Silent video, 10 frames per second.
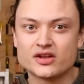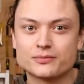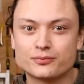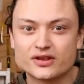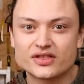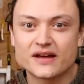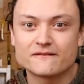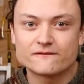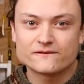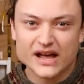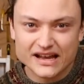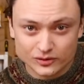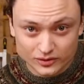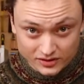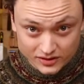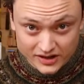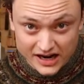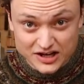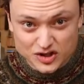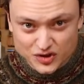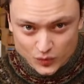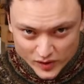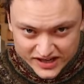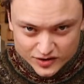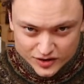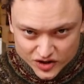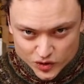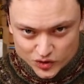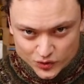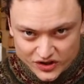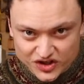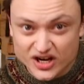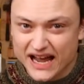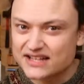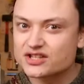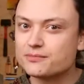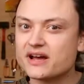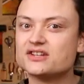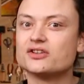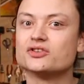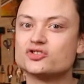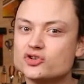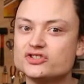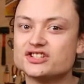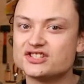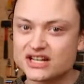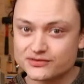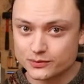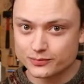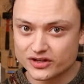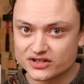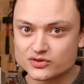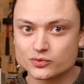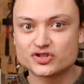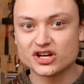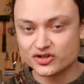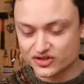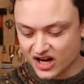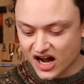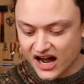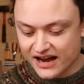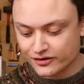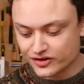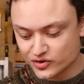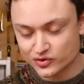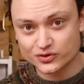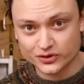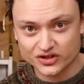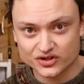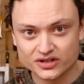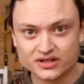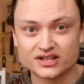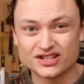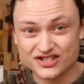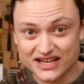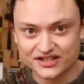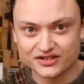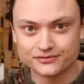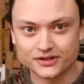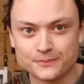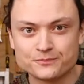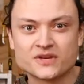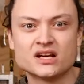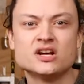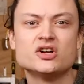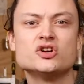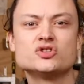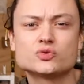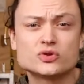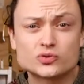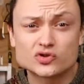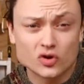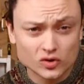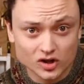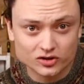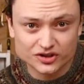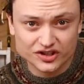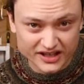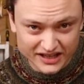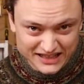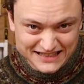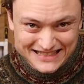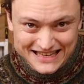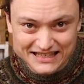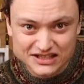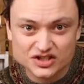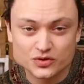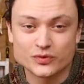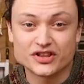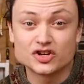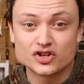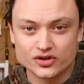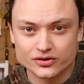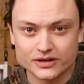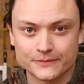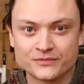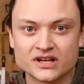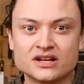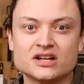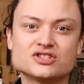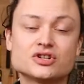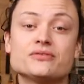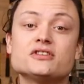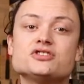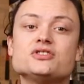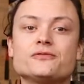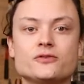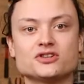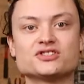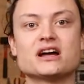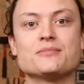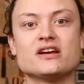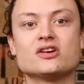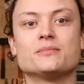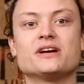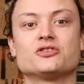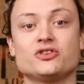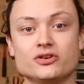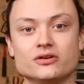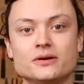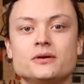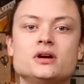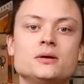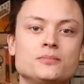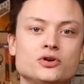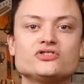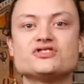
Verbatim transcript: The print that failed, I used a weaker initial squish as compared to the two successful prints, which I used a higher initial squish consecutively. Squish was all altered in settings within Cura. So if this is your first time hearing about Cura, put